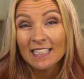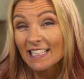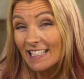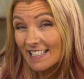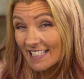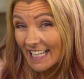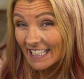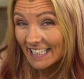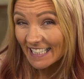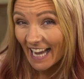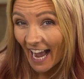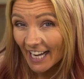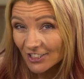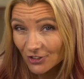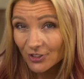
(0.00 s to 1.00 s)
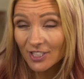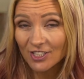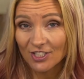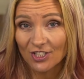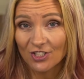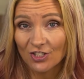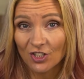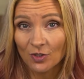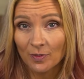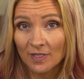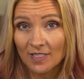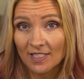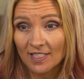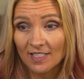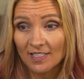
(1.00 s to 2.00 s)
Psychiatric
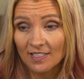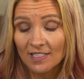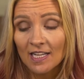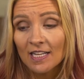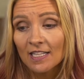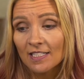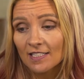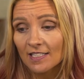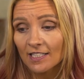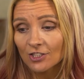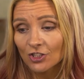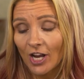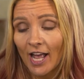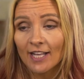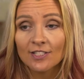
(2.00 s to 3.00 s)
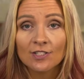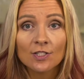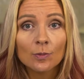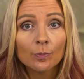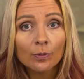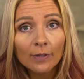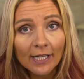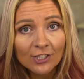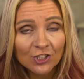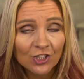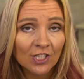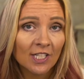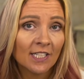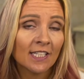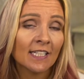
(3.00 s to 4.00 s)
disturbances, such as
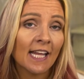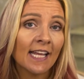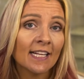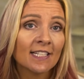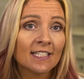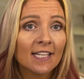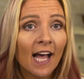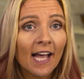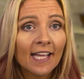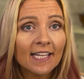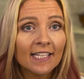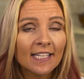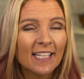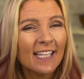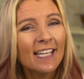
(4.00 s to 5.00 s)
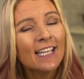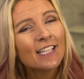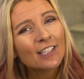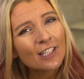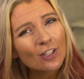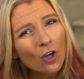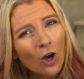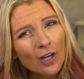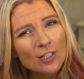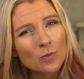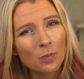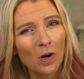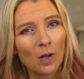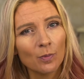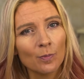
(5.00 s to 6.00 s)
depression and anxiety, can cause
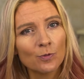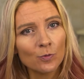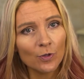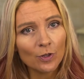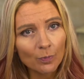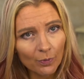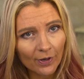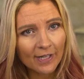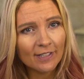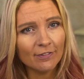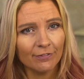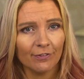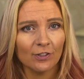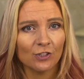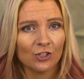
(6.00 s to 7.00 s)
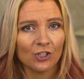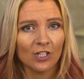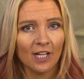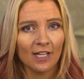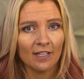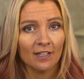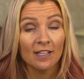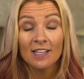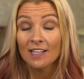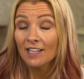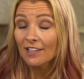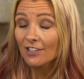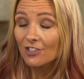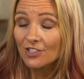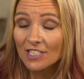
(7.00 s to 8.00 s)
problems with brain functioning.
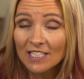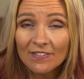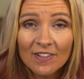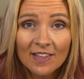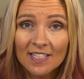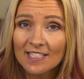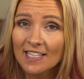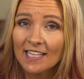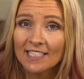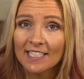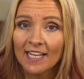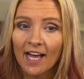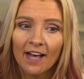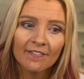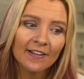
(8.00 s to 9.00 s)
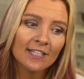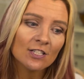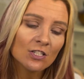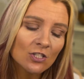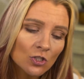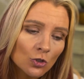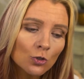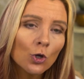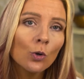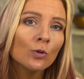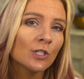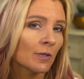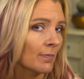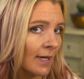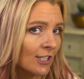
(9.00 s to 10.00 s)
There's even this idea of a
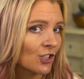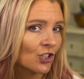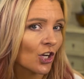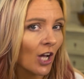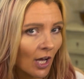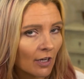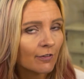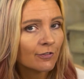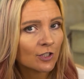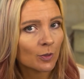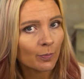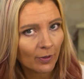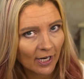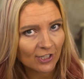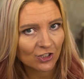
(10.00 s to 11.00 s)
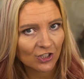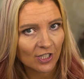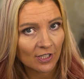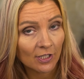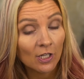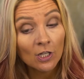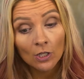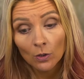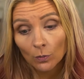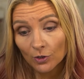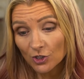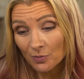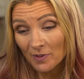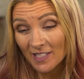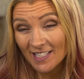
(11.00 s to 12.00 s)
pseudodementia of depression,
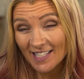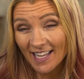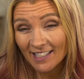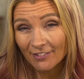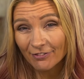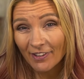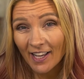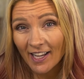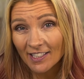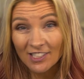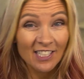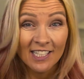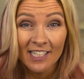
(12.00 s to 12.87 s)
which means that in fact,